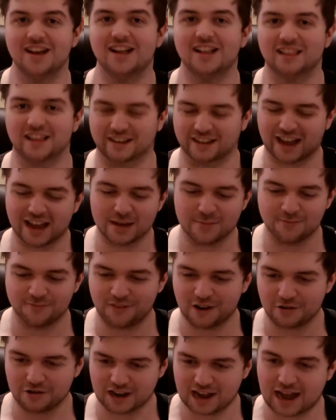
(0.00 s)
Like, I am
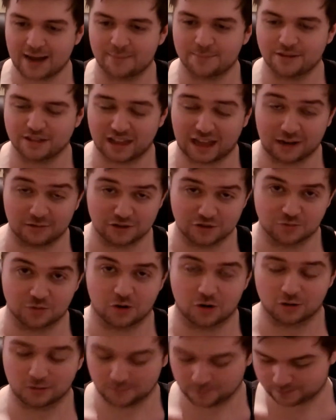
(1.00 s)
very happy that I was wrong.